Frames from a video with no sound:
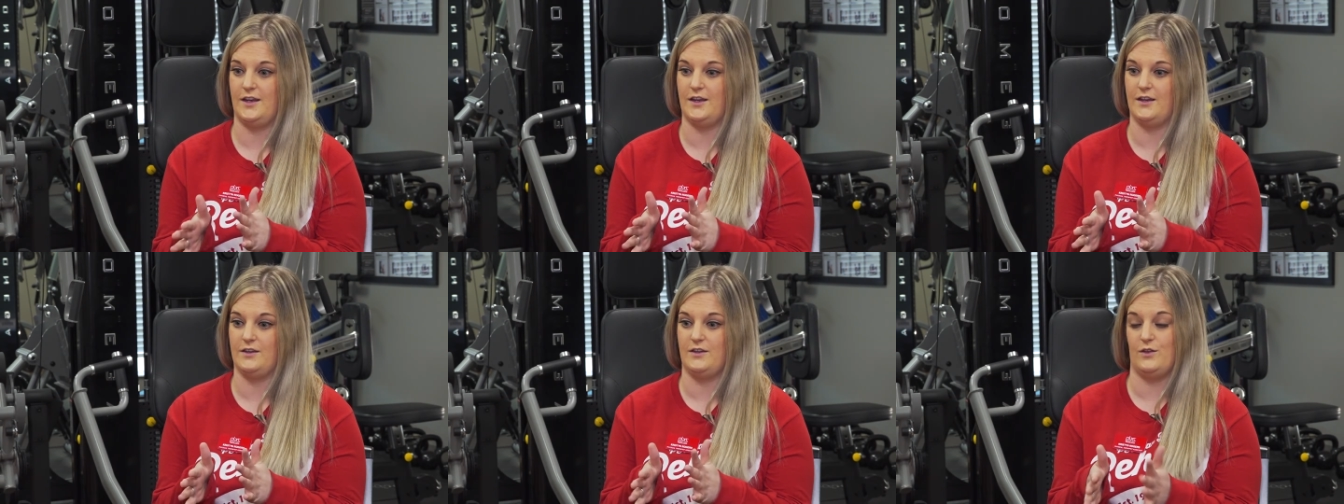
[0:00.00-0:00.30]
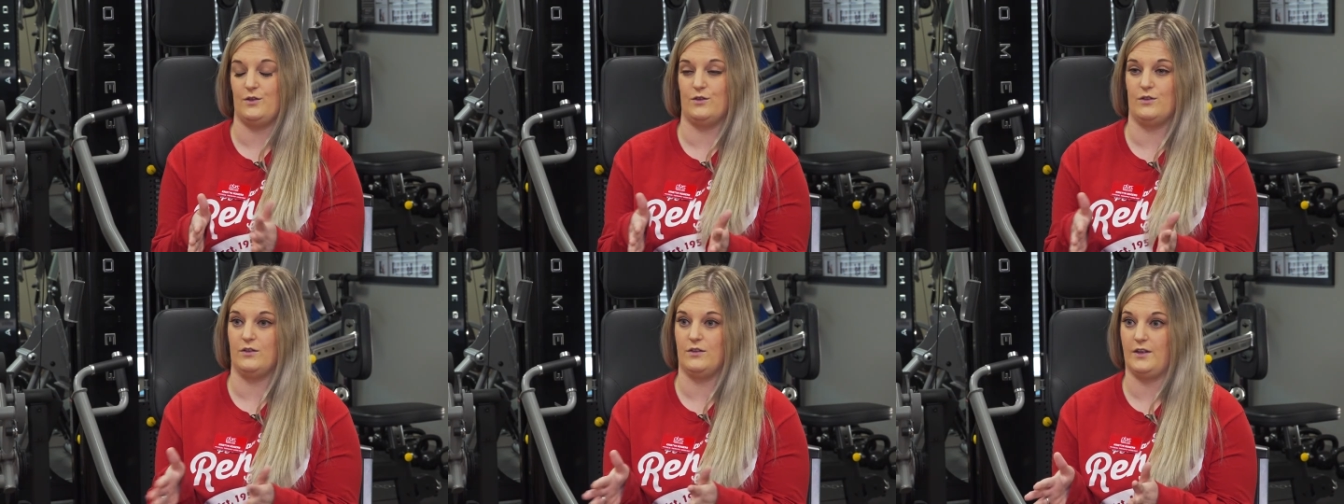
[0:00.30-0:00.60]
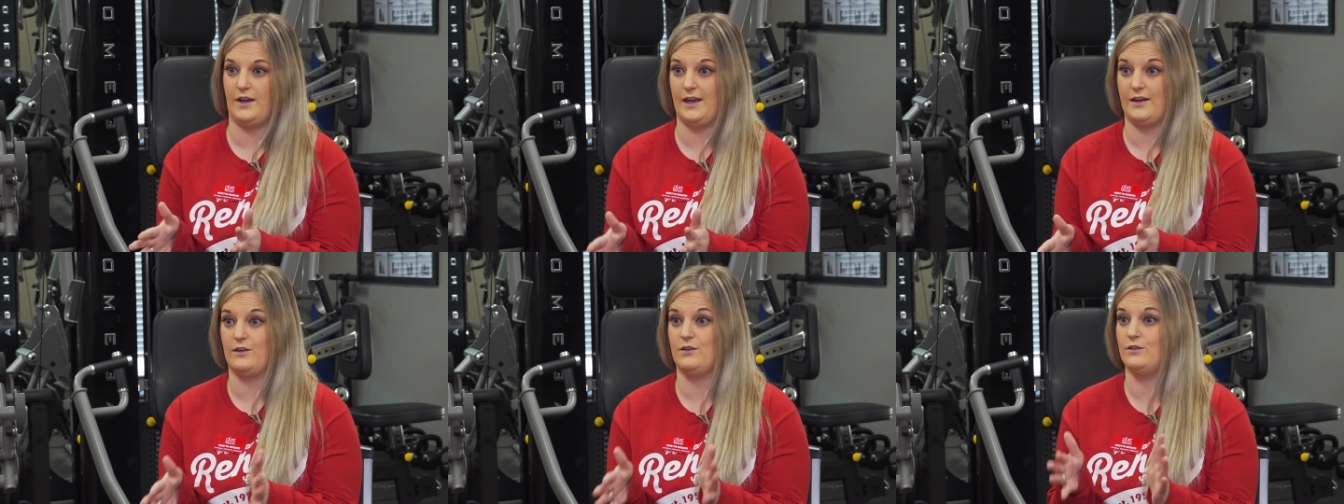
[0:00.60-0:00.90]
a
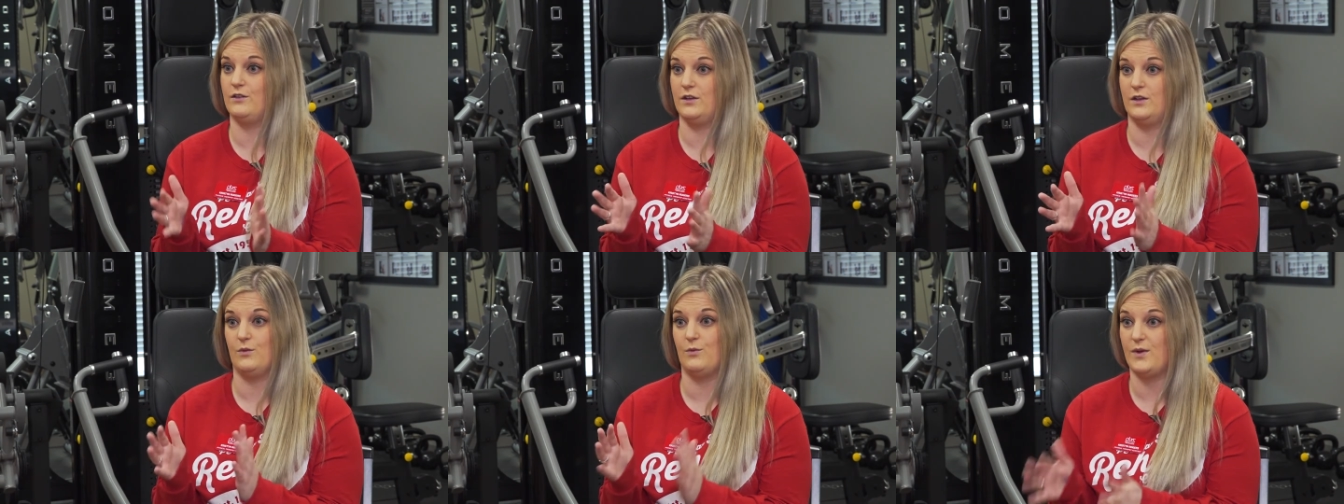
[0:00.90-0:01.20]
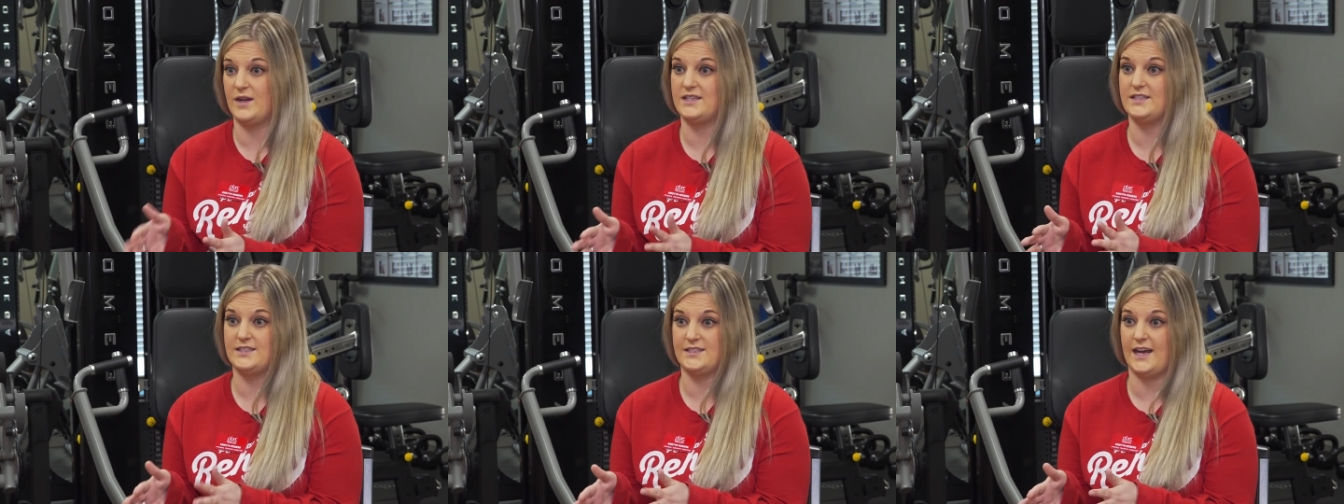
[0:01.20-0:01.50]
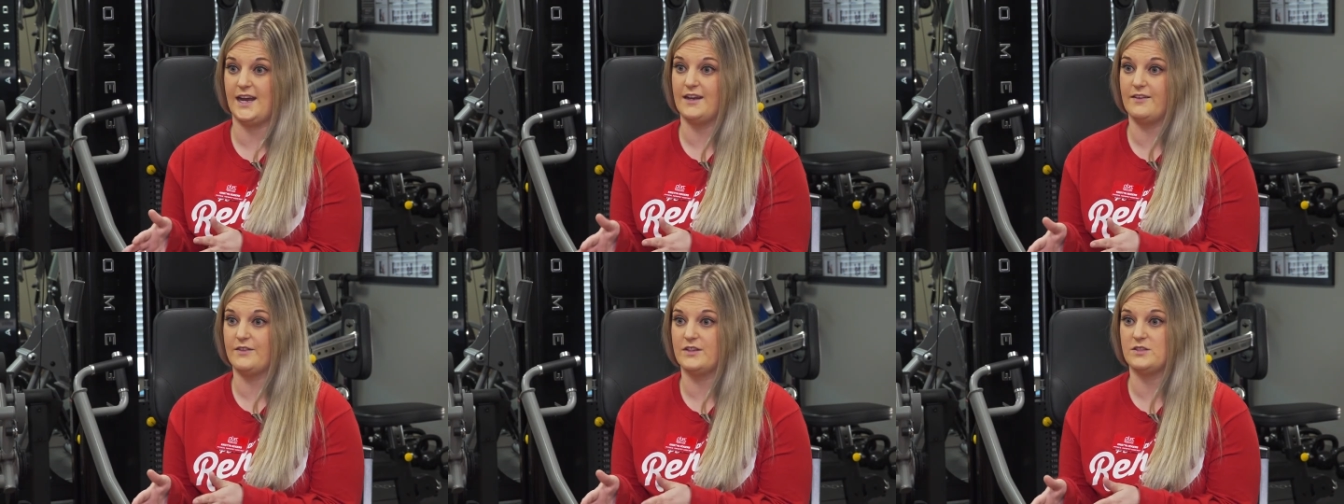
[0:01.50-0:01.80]
unilateral or one
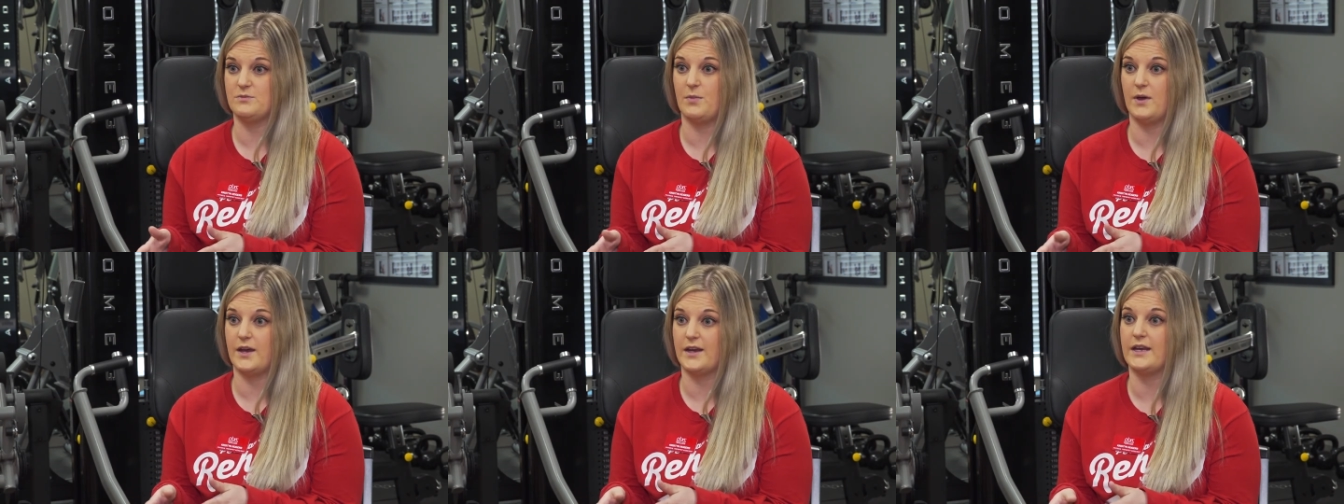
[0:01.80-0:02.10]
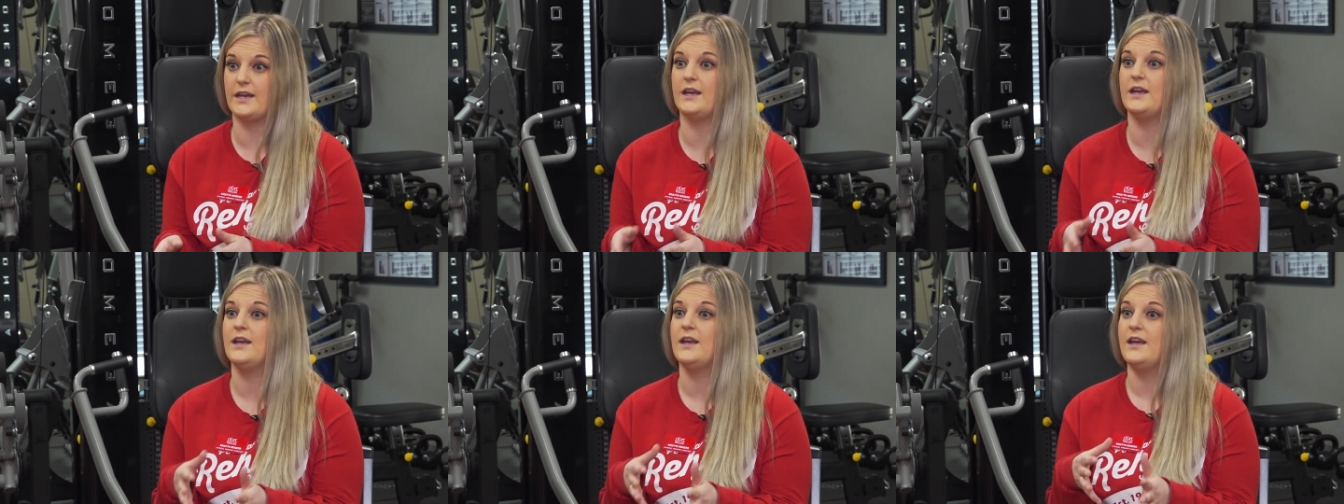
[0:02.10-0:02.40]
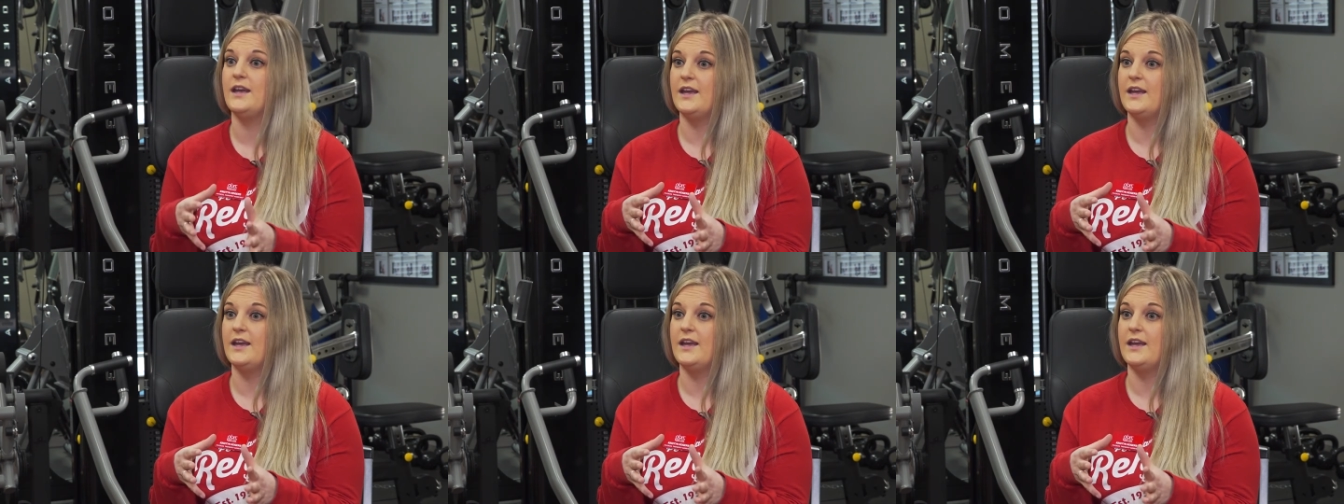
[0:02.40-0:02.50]
side of his body.